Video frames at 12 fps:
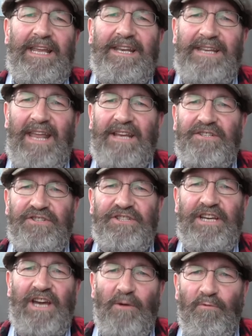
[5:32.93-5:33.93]
Next
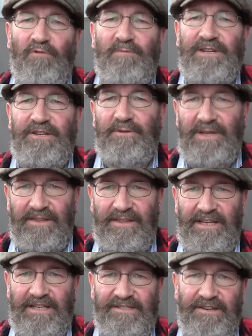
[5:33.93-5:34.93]
year I will be doing
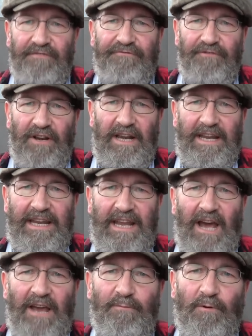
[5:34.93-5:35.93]
things differently.
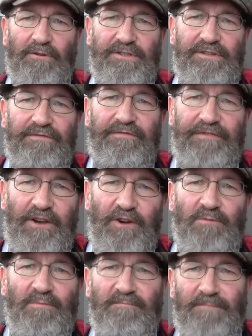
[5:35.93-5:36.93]
I want to
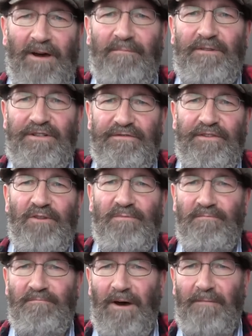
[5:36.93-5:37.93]
film and publish, film
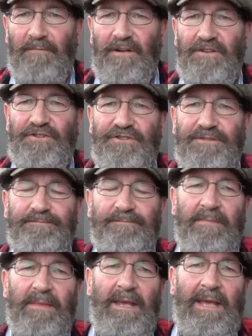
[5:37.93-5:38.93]
and publish.
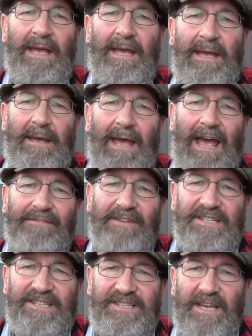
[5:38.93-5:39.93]

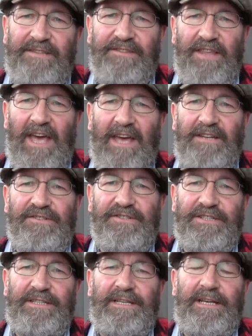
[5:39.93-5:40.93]
Having said
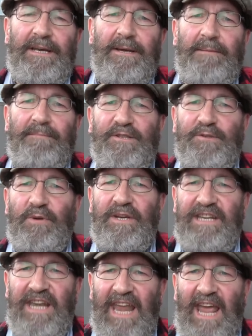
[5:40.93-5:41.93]
that,
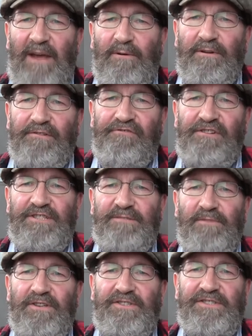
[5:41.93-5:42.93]
between now and
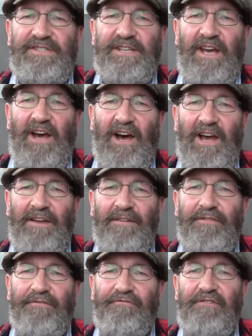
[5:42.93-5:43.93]
Christmas I have
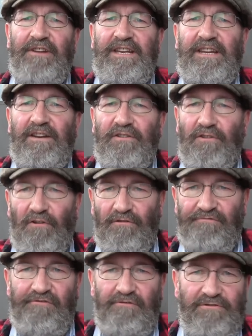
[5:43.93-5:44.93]
three
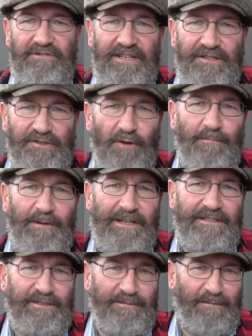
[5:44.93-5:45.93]
non-cruising
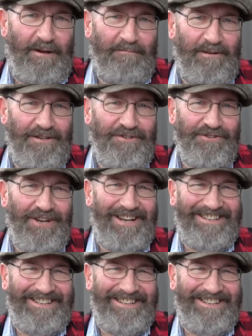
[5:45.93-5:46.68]
topics to publish.